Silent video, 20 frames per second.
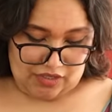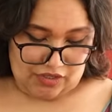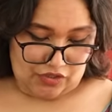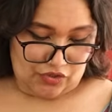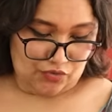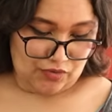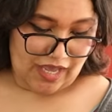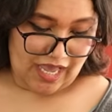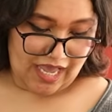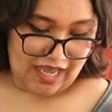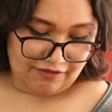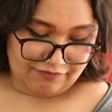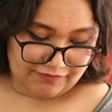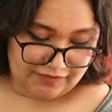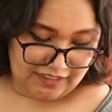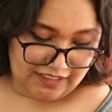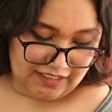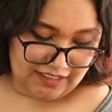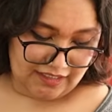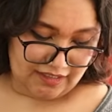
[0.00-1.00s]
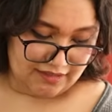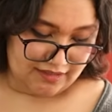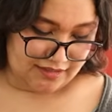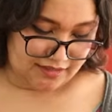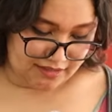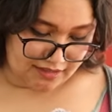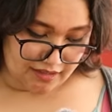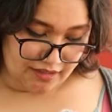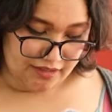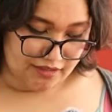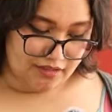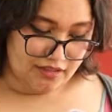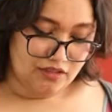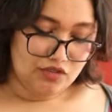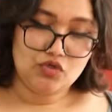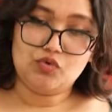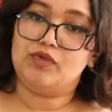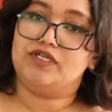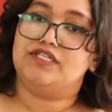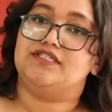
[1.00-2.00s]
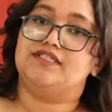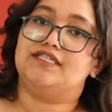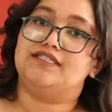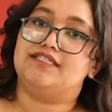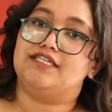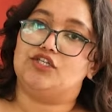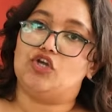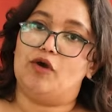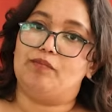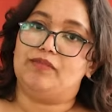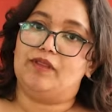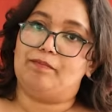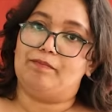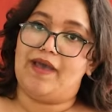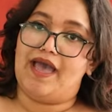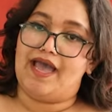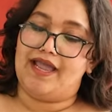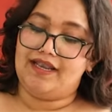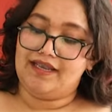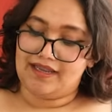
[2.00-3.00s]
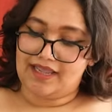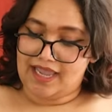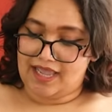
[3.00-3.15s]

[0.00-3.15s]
You have the stirrer, which sits atop the pan,